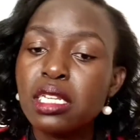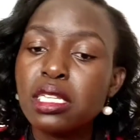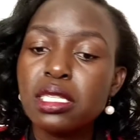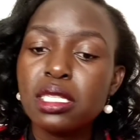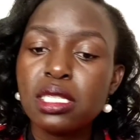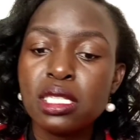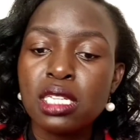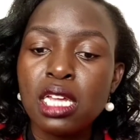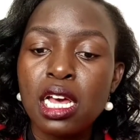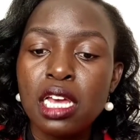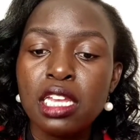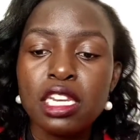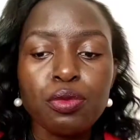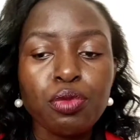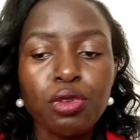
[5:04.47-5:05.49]
is
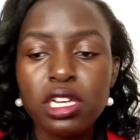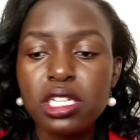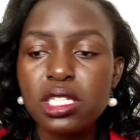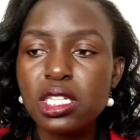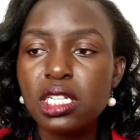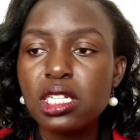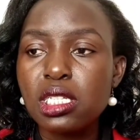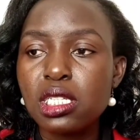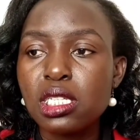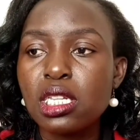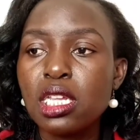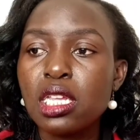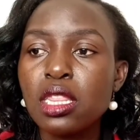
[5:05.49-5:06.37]
in prices.